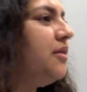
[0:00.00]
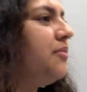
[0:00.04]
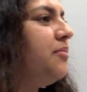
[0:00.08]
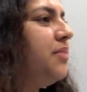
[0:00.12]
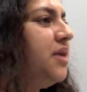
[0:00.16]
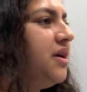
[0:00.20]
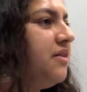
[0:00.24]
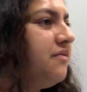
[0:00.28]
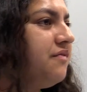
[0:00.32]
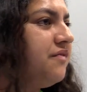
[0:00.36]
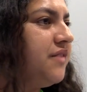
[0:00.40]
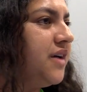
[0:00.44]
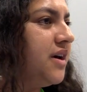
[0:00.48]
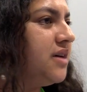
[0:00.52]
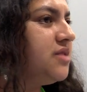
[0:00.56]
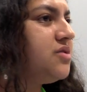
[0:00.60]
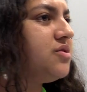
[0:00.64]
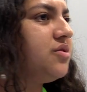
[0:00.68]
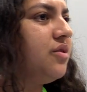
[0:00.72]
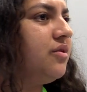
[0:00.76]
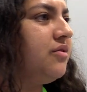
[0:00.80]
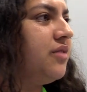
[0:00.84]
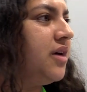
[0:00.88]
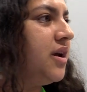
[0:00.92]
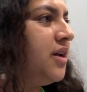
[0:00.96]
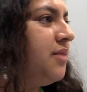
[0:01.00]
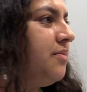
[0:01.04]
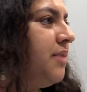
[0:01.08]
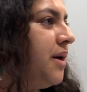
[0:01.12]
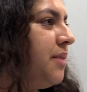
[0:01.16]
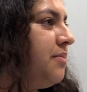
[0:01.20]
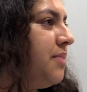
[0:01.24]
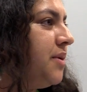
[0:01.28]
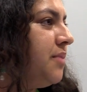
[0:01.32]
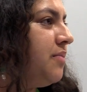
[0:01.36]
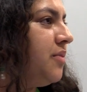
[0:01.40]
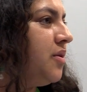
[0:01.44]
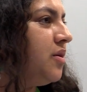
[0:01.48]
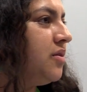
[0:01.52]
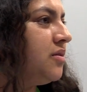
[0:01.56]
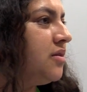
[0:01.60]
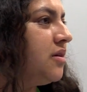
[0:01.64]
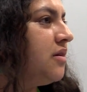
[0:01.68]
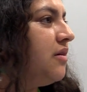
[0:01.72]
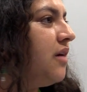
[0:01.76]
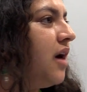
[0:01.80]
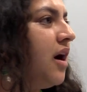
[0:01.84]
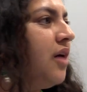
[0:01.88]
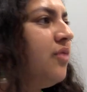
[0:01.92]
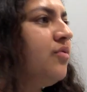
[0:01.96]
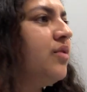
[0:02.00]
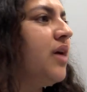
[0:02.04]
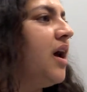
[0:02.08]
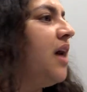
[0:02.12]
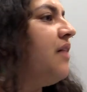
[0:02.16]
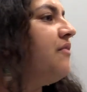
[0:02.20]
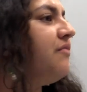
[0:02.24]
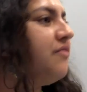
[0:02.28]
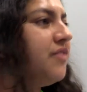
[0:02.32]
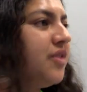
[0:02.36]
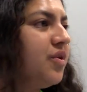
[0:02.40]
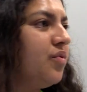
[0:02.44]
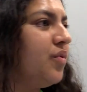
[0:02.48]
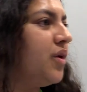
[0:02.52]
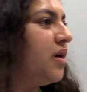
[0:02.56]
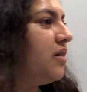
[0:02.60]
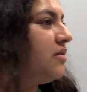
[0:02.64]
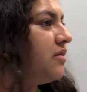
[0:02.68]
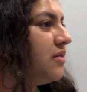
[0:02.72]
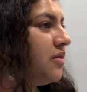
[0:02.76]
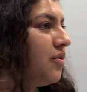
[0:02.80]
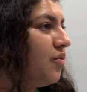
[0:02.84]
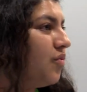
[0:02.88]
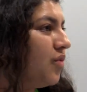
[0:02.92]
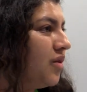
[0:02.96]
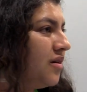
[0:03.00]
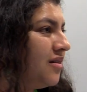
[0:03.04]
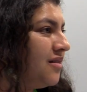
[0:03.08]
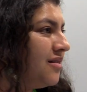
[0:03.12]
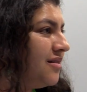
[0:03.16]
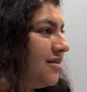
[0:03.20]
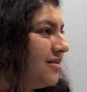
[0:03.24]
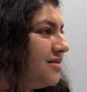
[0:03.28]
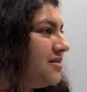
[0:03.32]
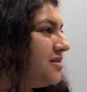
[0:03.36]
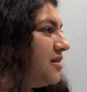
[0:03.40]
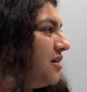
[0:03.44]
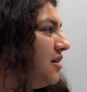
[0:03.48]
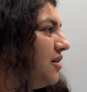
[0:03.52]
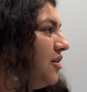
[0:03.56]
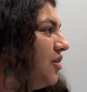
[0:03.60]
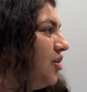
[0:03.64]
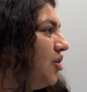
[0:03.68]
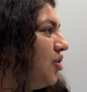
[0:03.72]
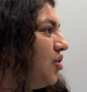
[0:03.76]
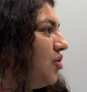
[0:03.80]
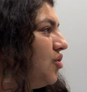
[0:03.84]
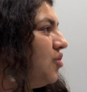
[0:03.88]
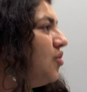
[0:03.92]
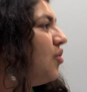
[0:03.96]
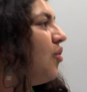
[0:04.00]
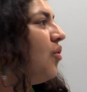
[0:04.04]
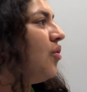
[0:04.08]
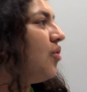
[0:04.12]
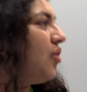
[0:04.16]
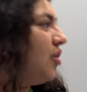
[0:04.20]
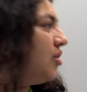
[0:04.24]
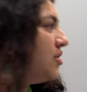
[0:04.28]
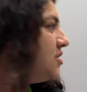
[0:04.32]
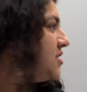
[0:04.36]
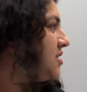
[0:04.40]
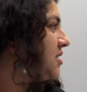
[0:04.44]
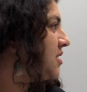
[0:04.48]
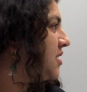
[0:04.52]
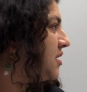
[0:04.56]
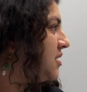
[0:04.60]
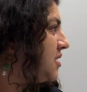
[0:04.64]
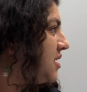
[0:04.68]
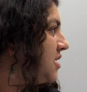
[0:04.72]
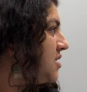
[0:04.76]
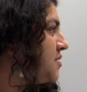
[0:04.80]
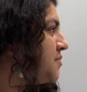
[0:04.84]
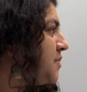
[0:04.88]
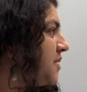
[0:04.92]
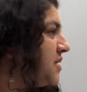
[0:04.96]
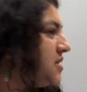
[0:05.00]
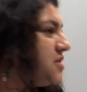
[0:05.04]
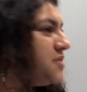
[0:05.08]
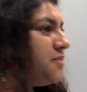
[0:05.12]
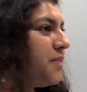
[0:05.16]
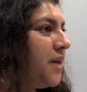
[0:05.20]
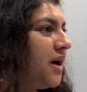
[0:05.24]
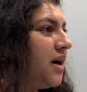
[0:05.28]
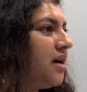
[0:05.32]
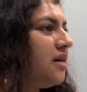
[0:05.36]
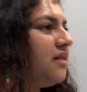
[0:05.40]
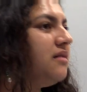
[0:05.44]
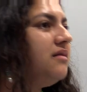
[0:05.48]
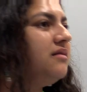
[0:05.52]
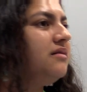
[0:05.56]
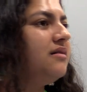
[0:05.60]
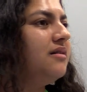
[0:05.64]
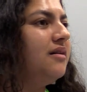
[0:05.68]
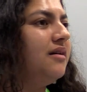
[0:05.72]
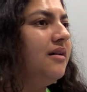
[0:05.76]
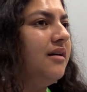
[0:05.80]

being faced already by people on the ground everywhere in the world. No continent has been spared.